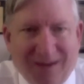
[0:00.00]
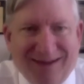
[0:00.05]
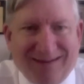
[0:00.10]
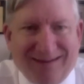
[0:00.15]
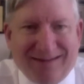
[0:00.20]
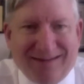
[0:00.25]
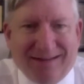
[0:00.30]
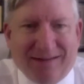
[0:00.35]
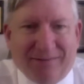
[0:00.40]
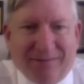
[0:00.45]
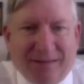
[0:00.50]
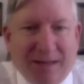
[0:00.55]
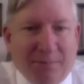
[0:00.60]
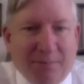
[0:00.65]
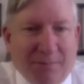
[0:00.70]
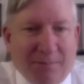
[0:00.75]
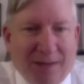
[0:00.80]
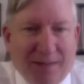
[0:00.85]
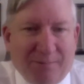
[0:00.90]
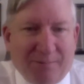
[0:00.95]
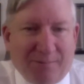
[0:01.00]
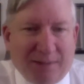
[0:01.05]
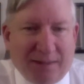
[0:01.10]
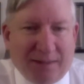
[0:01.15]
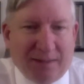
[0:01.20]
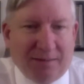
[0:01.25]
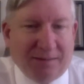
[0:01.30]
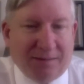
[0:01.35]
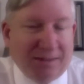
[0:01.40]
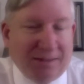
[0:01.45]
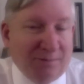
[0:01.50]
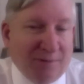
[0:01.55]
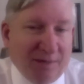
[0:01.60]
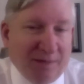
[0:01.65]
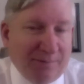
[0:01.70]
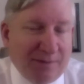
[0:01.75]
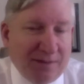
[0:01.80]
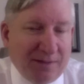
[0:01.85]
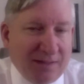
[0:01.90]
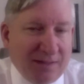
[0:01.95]
Now that might be, he
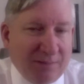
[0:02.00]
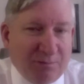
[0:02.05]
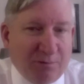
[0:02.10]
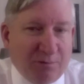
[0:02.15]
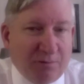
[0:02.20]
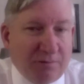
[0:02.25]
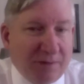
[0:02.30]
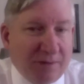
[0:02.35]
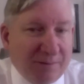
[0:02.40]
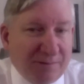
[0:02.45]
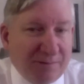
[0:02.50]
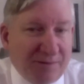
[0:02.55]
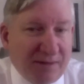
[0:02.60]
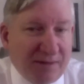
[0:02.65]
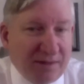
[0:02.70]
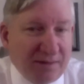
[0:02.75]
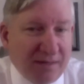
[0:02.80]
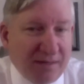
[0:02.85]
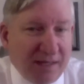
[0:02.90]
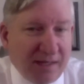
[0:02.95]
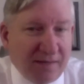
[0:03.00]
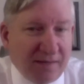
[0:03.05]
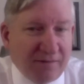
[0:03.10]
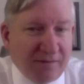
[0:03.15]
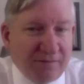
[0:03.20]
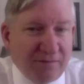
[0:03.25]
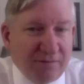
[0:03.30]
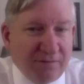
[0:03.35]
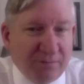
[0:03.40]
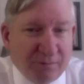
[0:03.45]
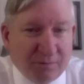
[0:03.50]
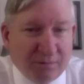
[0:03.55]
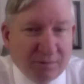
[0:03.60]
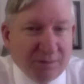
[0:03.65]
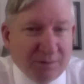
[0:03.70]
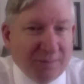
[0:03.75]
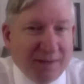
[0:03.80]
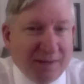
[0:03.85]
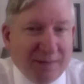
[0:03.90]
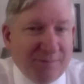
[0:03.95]
might be in that program 10 days, or he
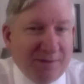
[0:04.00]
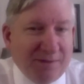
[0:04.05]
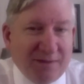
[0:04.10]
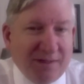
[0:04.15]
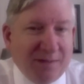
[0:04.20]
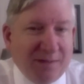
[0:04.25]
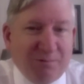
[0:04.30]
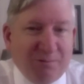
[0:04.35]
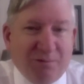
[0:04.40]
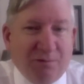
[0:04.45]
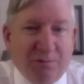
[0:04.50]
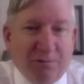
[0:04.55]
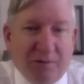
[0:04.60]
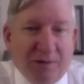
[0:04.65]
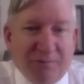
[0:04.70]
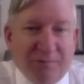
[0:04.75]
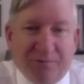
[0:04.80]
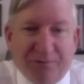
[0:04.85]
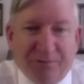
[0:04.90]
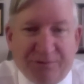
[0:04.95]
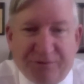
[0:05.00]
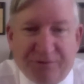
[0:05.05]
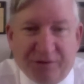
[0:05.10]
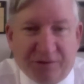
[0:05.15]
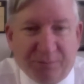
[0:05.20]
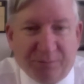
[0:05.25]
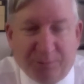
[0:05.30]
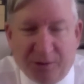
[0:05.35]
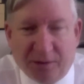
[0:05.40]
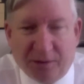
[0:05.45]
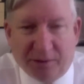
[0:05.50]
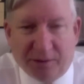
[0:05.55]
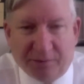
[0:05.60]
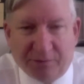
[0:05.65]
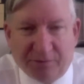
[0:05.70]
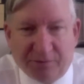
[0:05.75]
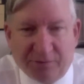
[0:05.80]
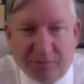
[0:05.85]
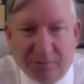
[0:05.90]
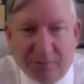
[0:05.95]
might be in that program for 6
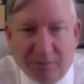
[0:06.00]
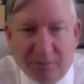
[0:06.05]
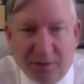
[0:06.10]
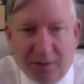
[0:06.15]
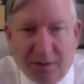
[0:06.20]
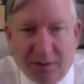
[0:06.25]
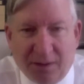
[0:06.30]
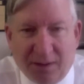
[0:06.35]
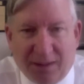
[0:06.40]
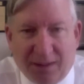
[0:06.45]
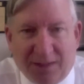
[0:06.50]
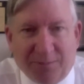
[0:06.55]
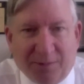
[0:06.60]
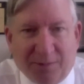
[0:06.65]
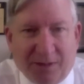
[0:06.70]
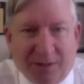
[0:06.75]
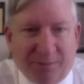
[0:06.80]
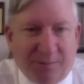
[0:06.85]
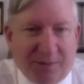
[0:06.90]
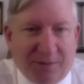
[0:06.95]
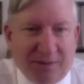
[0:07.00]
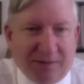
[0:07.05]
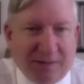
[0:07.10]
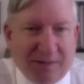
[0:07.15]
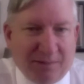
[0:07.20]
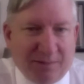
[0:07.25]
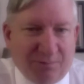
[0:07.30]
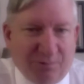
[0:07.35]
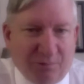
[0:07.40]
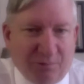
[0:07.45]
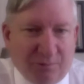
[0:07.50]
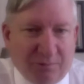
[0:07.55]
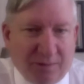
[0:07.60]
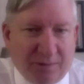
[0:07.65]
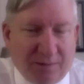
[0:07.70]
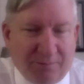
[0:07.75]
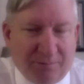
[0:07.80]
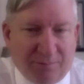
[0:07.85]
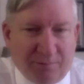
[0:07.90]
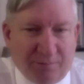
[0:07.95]
months. He might be in that
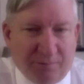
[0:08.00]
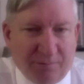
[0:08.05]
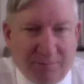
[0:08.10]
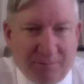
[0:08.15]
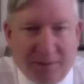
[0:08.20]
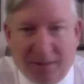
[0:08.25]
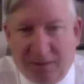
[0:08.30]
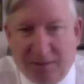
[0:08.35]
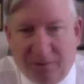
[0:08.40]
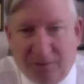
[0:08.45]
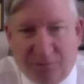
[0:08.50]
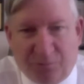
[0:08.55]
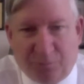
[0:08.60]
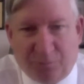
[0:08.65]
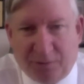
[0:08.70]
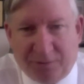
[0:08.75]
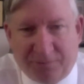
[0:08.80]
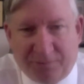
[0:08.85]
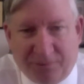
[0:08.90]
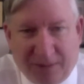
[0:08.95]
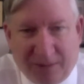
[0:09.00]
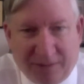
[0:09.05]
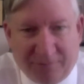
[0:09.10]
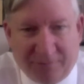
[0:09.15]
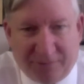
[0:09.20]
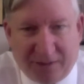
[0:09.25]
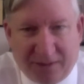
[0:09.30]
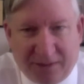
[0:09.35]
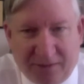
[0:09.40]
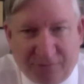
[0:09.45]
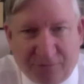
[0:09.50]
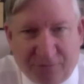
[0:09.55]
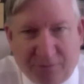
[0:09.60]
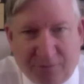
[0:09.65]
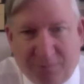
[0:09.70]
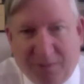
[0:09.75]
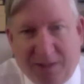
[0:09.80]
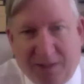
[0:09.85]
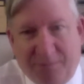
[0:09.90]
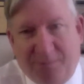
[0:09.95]
program for 25 days, or he
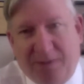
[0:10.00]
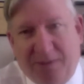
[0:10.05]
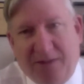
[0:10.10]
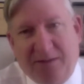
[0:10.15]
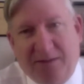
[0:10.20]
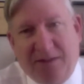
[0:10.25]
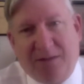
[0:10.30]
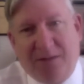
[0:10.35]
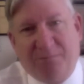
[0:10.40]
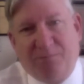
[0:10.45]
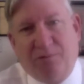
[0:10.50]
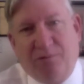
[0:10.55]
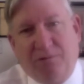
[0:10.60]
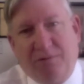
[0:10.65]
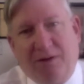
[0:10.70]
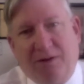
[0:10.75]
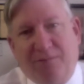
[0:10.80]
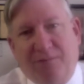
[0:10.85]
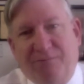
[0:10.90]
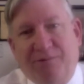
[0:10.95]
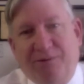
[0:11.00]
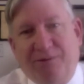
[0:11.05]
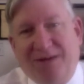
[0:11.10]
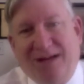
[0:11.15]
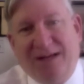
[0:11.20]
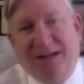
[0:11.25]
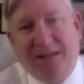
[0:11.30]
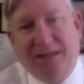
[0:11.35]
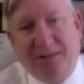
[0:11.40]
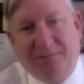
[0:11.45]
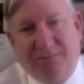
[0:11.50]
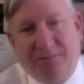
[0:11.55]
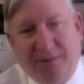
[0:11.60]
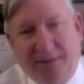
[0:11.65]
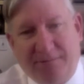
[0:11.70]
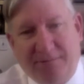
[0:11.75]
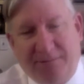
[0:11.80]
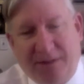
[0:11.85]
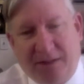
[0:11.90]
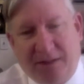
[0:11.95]
might be in that program for
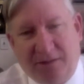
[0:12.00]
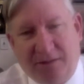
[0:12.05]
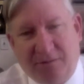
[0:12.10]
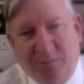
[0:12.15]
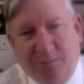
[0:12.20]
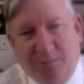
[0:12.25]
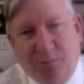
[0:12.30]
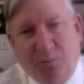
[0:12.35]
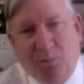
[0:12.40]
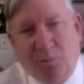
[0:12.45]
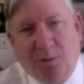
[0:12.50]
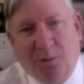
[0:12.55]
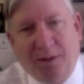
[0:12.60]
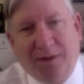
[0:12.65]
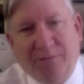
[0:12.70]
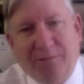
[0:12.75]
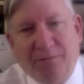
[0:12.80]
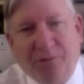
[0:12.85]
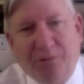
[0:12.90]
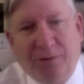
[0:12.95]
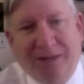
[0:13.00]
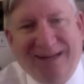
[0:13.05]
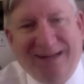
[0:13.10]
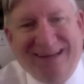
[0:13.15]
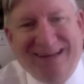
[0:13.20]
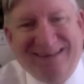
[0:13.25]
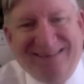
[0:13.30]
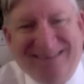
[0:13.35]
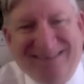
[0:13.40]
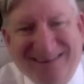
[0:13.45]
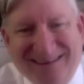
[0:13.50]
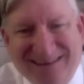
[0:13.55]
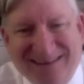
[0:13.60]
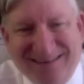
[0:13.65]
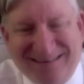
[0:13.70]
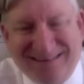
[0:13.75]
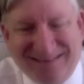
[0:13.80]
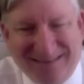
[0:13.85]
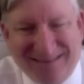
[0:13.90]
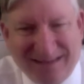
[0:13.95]
95 days. But whatever he
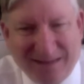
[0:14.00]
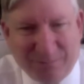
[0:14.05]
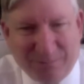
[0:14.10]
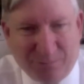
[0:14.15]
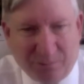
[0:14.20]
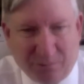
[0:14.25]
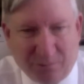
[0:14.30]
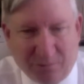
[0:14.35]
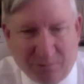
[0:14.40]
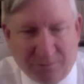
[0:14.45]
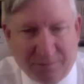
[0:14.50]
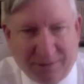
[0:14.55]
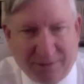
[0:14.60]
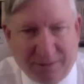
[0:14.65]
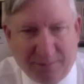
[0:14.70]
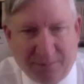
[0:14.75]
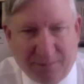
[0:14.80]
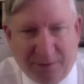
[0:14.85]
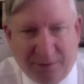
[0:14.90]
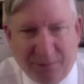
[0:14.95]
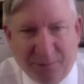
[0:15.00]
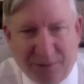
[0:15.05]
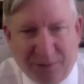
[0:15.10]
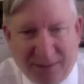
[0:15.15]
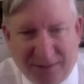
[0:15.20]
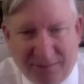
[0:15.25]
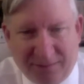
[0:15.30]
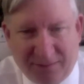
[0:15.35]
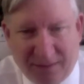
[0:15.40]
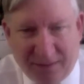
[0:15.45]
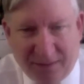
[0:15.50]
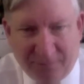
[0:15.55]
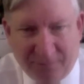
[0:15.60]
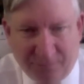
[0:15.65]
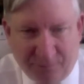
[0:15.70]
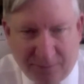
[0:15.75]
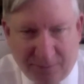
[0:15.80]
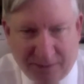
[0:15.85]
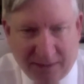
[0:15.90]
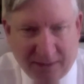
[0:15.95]
does in that program, he would get
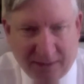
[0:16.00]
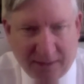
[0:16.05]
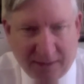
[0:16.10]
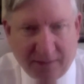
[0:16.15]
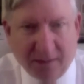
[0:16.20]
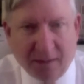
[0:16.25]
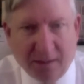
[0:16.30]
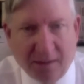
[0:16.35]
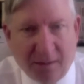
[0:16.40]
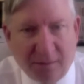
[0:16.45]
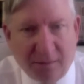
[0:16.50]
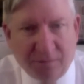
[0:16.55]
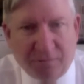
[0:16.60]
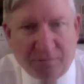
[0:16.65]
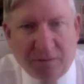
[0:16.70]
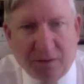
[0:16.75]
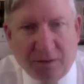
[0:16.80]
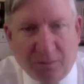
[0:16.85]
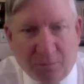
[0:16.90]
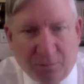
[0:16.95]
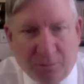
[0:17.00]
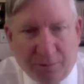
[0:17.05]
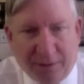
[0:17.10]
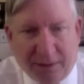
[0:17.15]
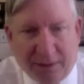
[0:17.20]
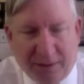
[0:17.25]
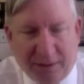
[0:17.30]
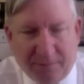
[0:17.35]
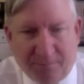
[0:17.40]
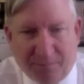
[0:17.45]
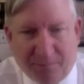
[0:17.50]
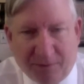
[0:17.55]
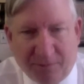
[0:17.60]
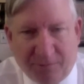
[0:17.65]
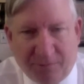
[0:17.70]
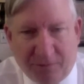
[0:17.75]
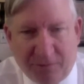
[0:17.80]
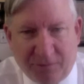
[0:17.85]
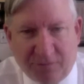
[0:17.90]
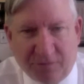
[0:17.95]
day-for-day jail credit if
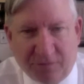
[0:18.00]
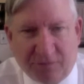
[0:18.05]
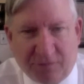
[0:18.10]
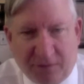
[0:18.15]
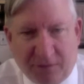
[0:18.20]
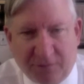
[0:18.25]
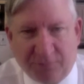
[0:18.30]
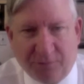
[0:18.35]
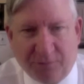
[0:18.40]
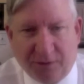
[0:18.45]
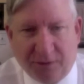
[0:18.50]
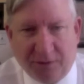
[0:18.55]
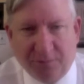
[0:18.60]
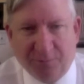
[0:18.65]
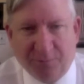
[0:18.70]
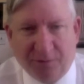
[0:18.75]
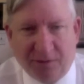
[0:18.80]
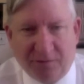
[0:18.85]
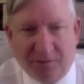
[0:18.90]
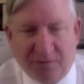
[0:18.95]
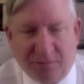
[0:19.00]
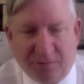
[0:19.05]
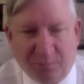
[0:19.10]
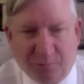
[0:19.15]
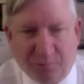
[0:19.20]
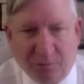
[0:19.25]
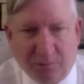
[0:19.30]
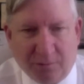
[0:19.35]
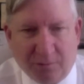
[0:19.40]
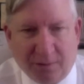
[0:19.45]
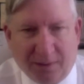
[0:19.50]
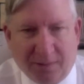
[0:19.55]
he successfully completes the program.